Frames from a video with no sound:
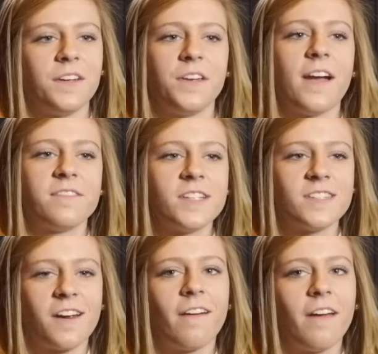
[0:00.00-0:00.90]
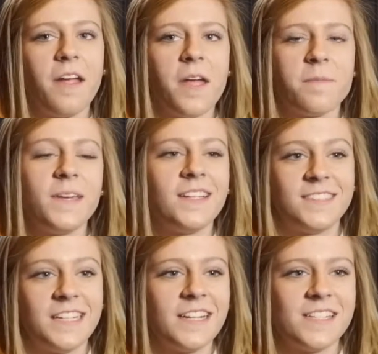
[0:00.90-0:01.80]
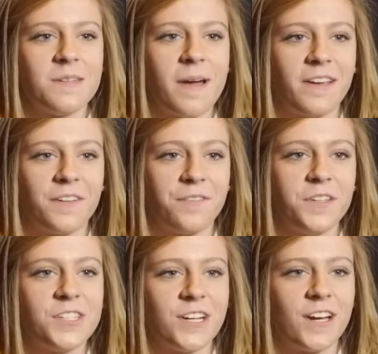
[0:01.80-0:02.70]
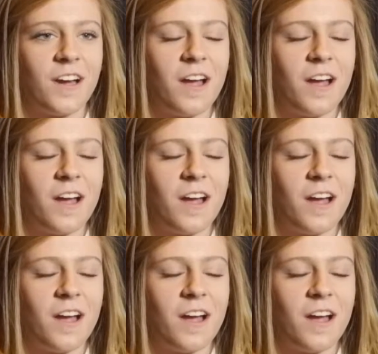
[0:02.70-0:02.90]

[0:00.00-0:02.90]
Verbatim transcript: you know, you have to start being serious about your future.